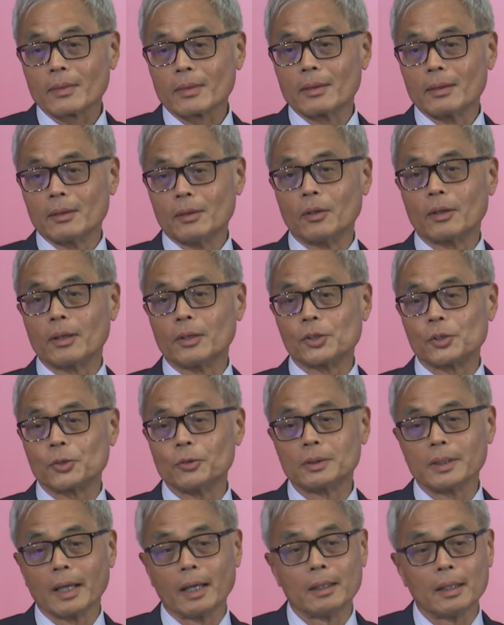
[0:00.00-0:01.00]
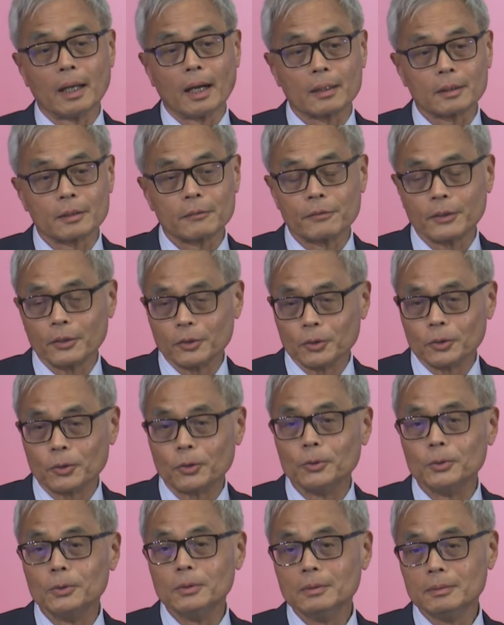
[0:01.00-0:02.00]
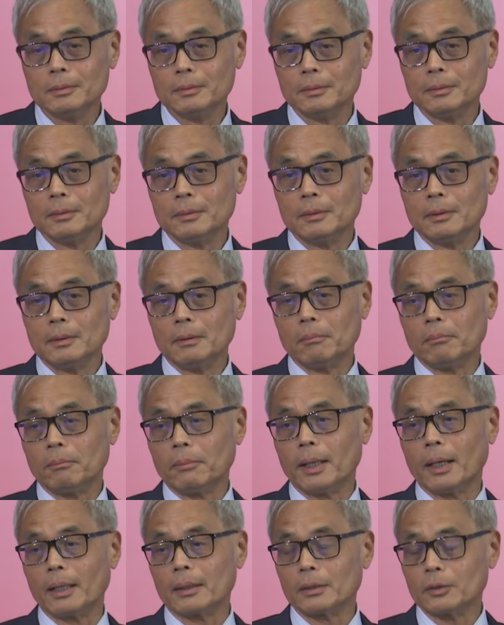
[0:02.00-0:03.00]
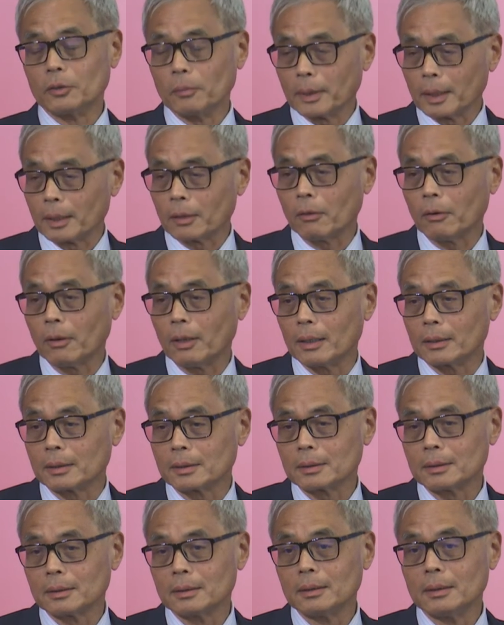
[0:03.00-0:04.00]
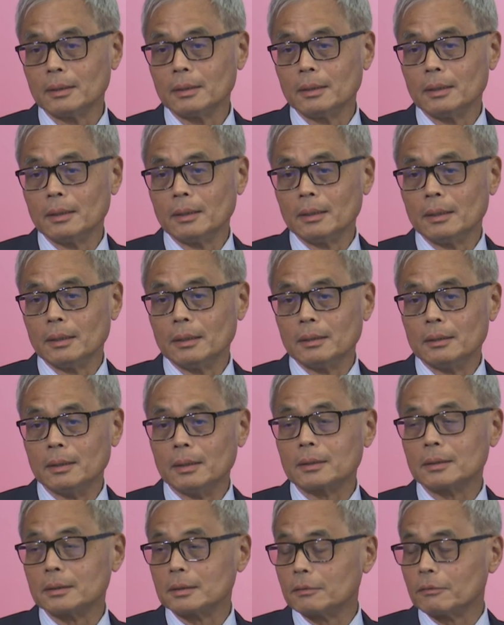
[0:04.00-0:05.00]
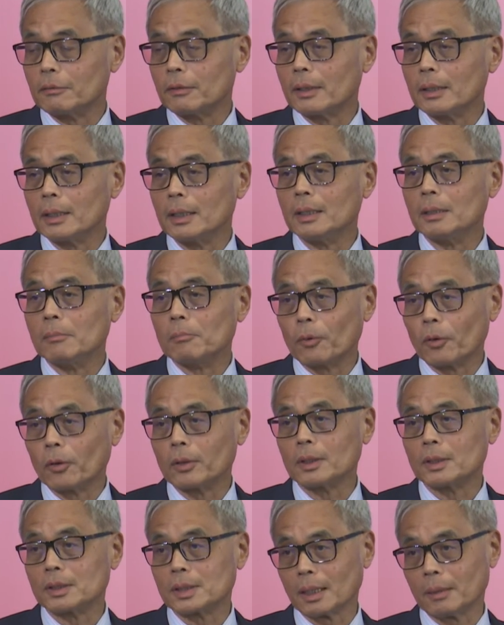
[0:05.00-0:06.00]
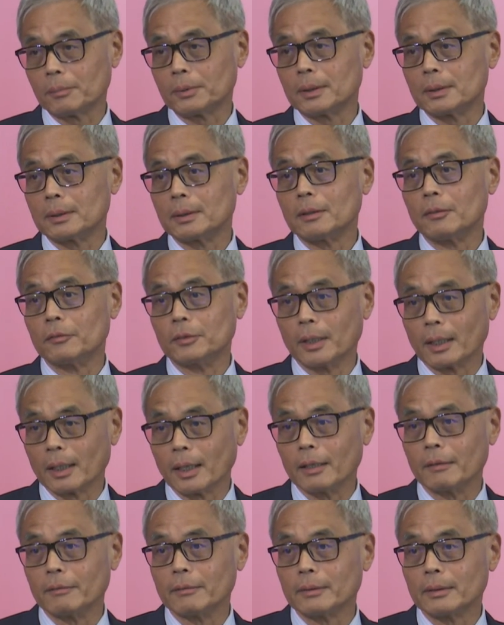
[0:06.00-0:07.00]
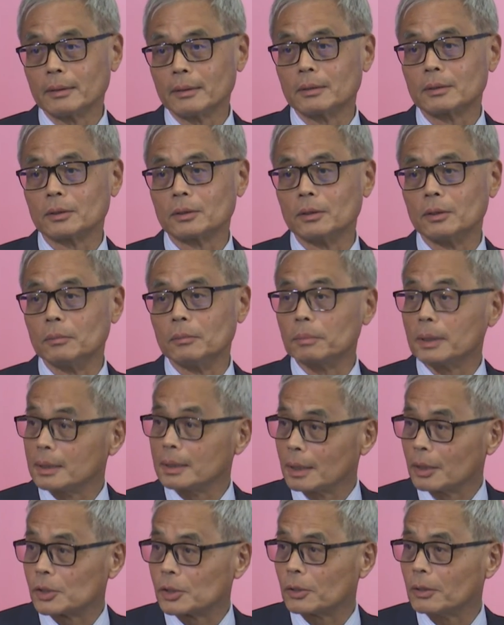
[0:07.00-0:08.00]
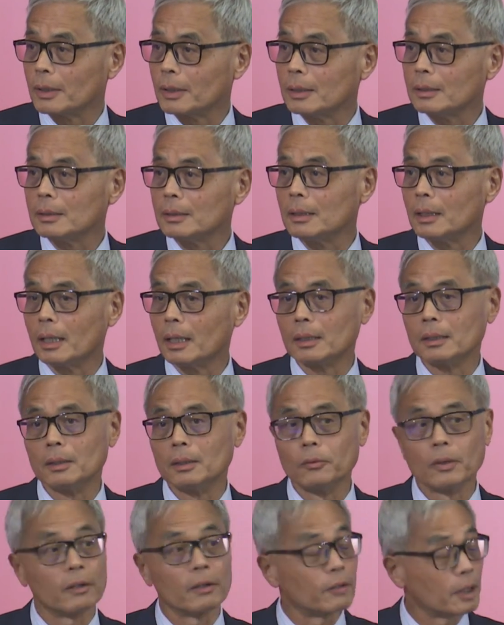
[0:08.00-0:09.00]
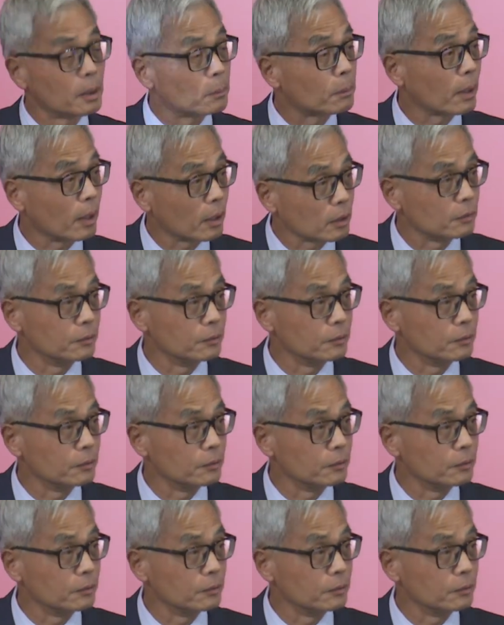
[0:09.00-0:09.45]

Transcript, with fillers: You can choose any other field you do, but no matter what, this is a very important chapter of your life. So please enjoy it, and we are very proud of you.